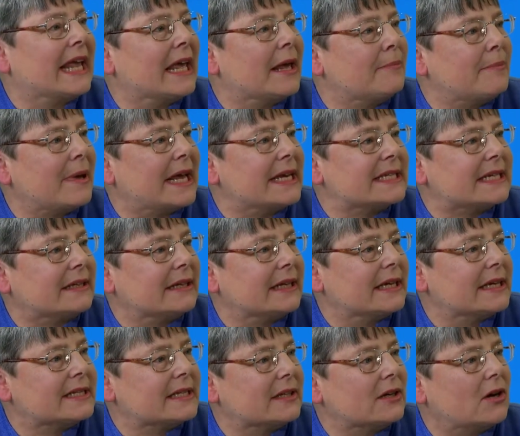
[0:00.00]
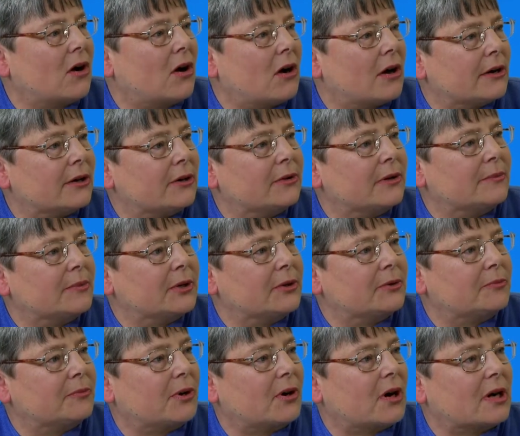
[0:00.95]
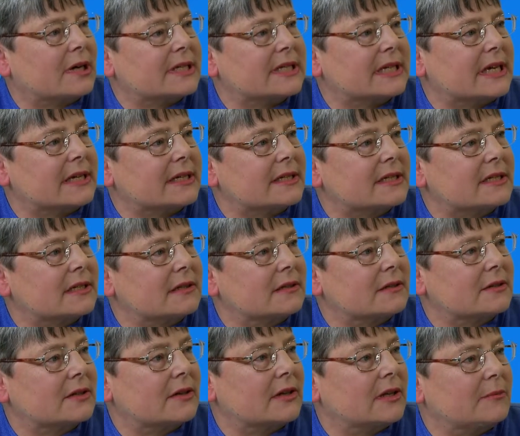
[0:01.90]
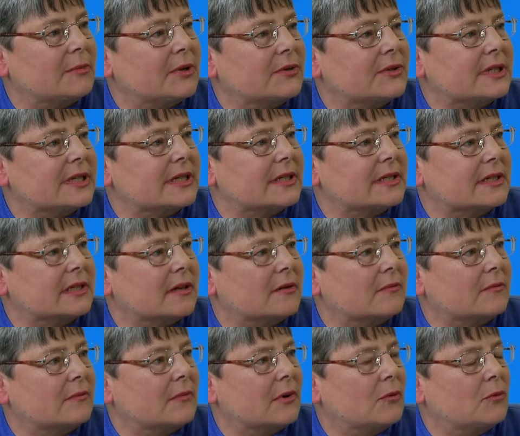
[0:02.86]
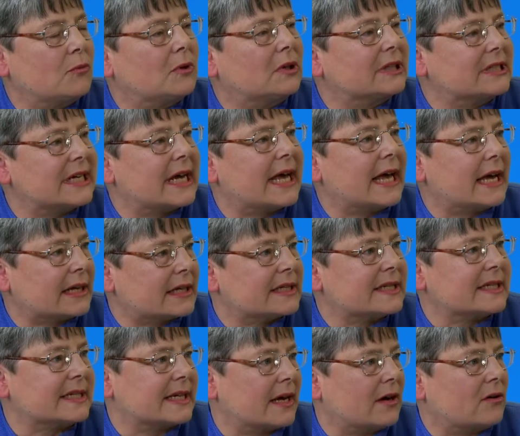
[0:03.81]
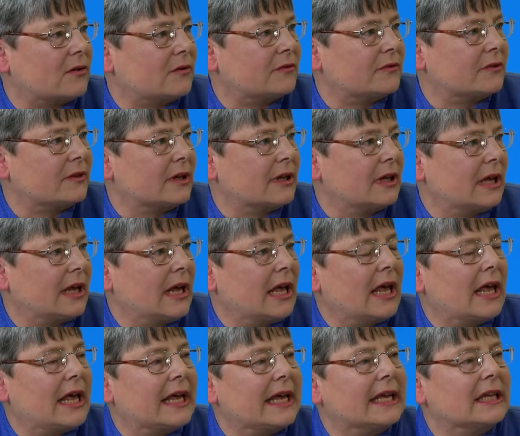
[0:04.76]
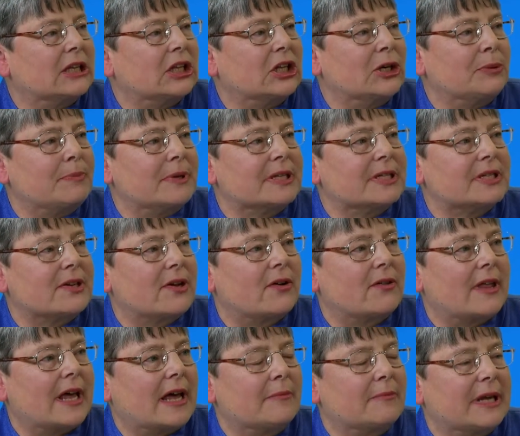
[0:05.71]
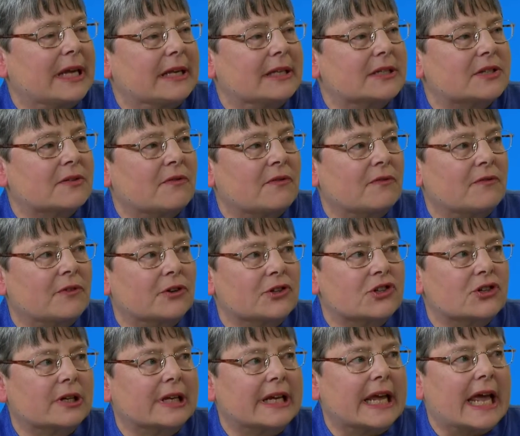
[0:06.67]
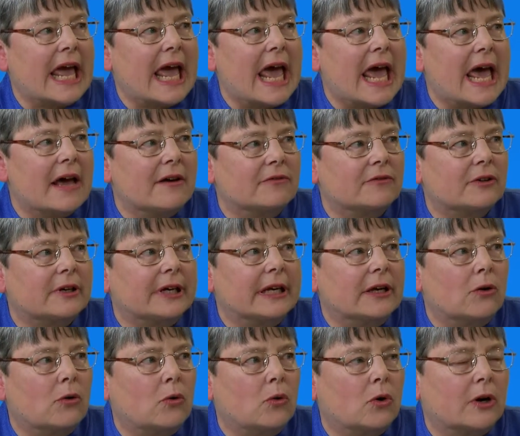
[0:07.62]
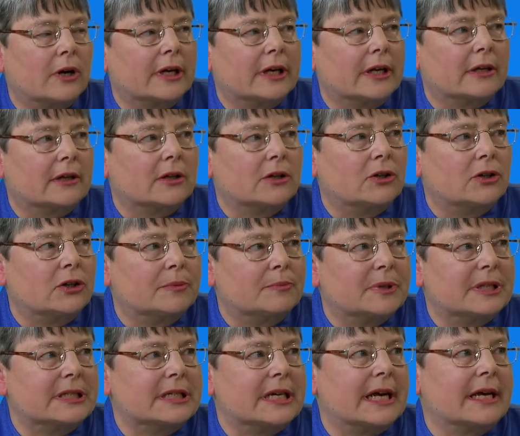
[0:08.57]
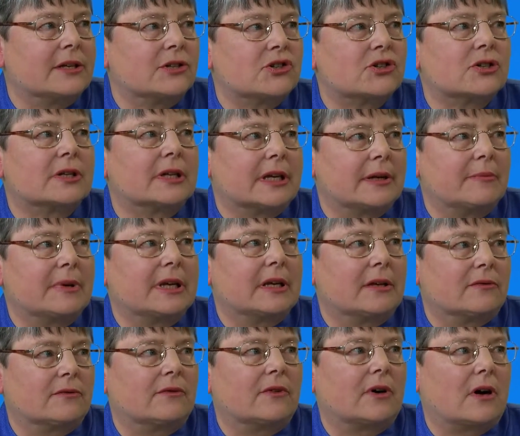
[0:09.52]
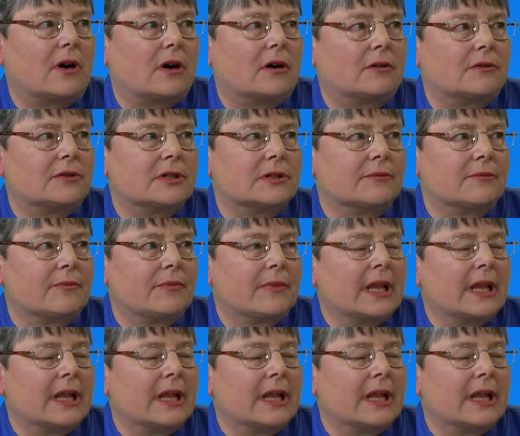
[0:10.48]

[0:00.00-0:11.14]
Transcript: It basically is an autoimmune process, so the immune system will attack self. In lupus, though, that means virtually every organ could potentially be involved.